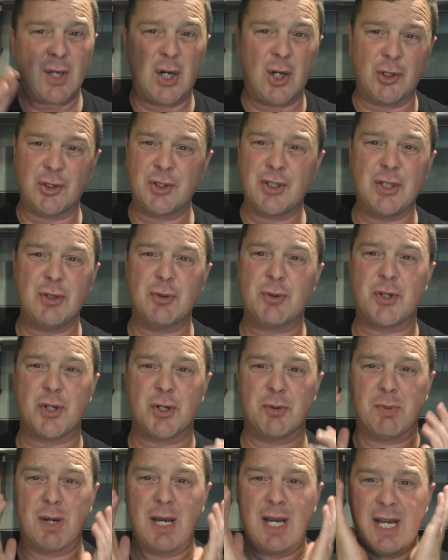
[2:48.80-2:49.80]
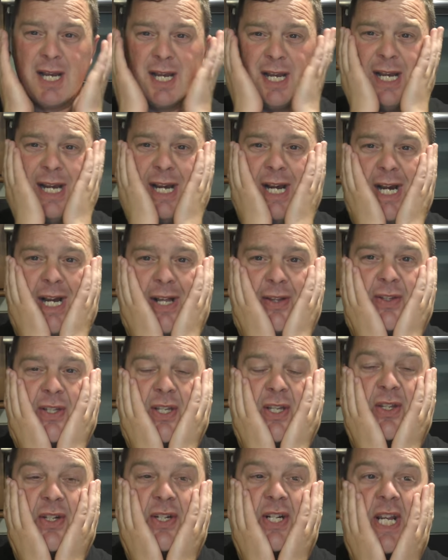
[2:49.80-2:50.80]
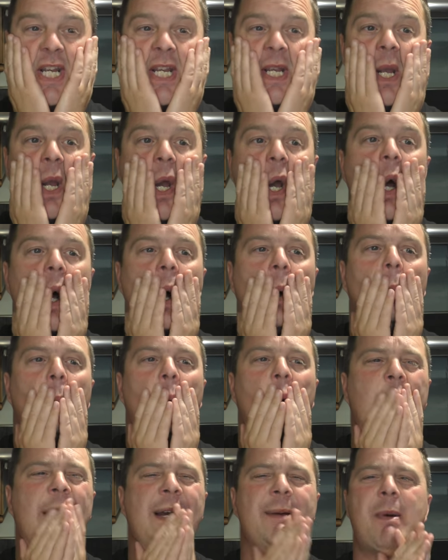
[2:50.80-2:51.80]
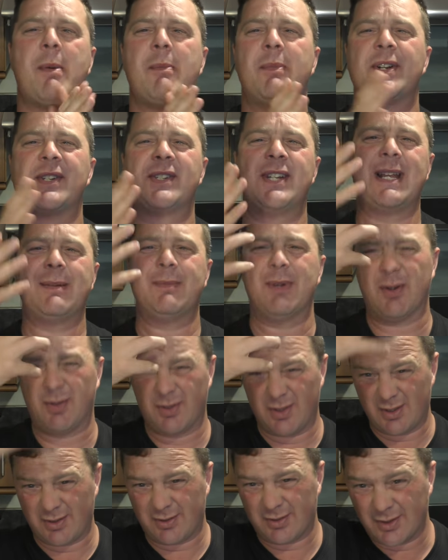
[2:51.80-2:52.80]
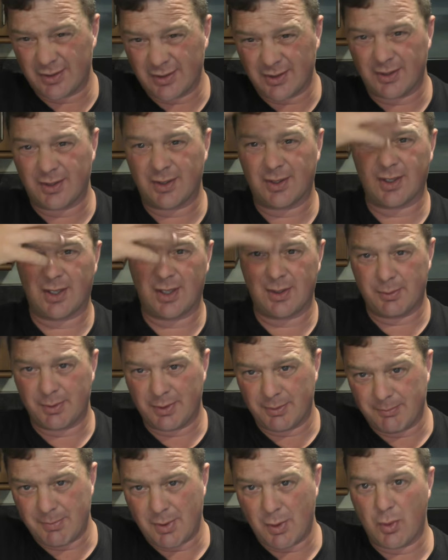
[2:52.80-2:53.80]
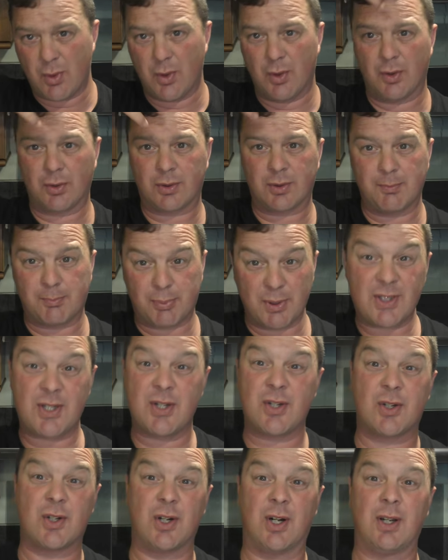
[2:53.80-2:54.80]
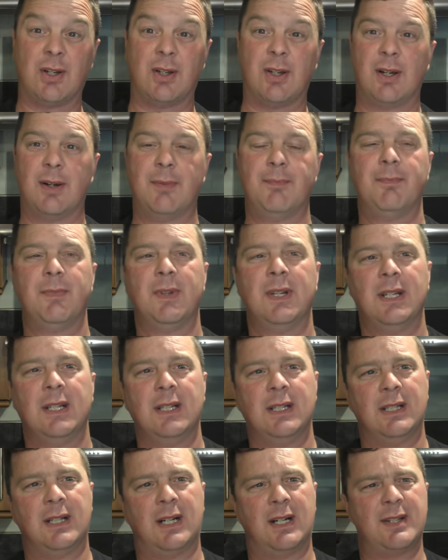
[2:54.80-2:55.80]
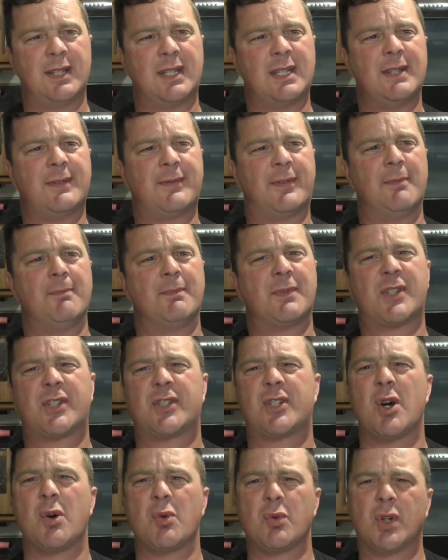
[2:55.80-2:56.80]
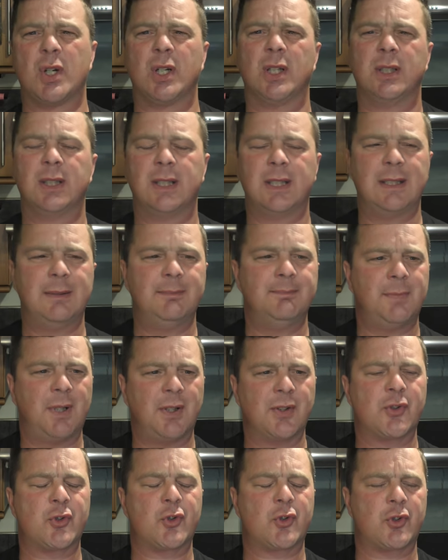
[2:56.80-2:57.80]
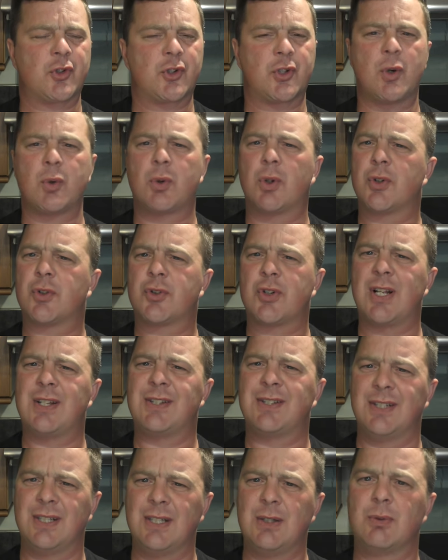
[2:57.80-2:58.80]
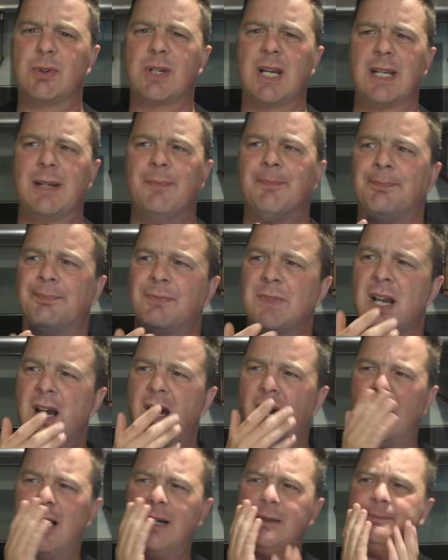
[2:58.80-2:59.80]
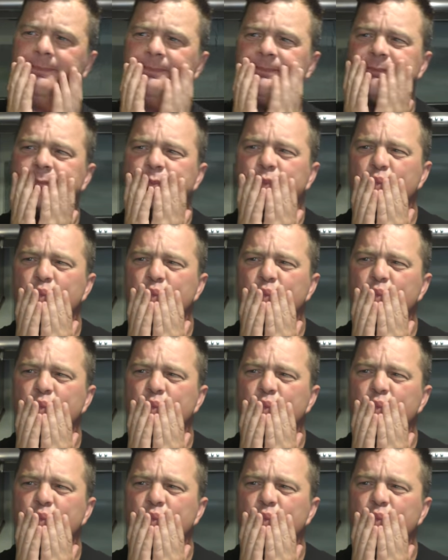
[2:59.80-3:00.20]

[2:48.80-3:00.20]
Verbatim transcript: on YouTube uh, the other day. Um, I can't remember his name now. The, the, the guy with the mohawk, the British guy. Um, I think he's from Stoke um, on Stoke on Trent in the UK. Um,